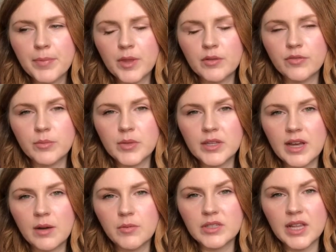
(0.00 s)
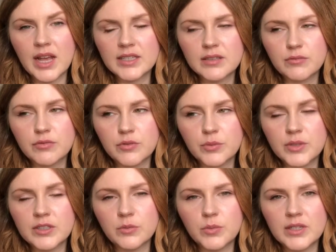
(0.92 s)
And for me, that was lasting for
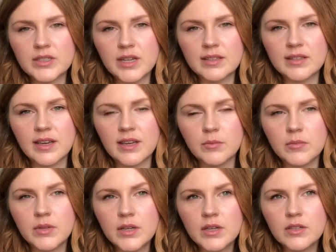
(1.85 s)
weeks and weeks at a time.